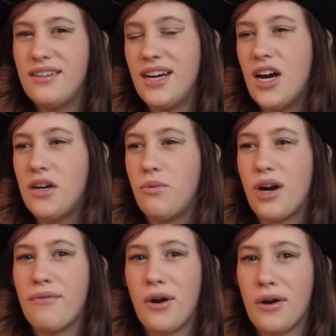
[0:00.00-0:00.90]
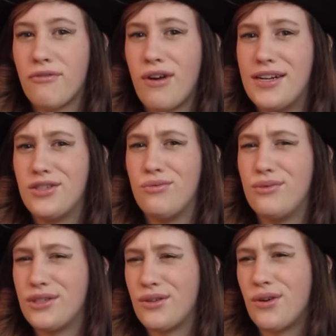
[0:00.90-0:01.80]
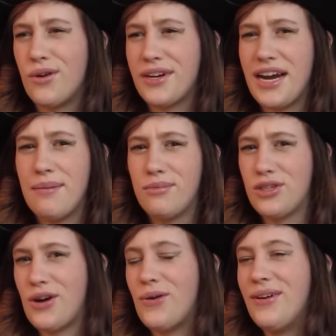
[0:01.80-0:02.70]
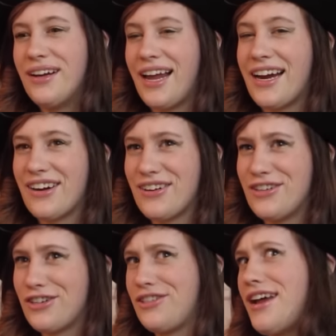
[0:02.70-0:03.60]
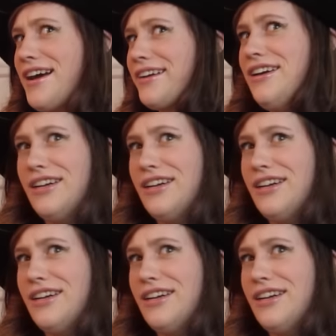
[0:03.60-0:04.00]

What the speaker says: one of her friends who was a girl came. So like I couldn't just like